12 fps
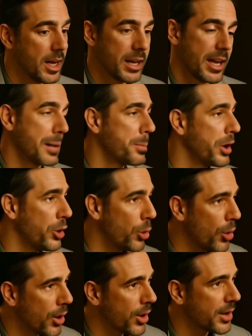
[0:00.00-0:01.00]
Getting
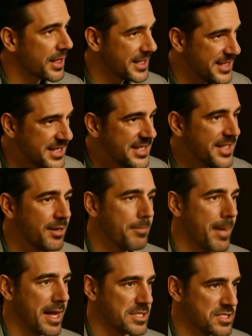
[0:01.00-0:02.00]
pure, consistent
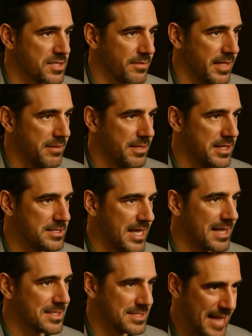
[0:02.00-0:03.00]
batches of EVs
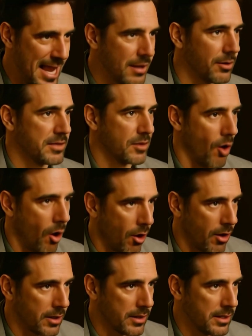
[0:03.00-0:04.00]
at scale is
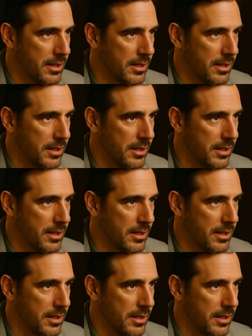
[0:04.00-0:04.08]
hard,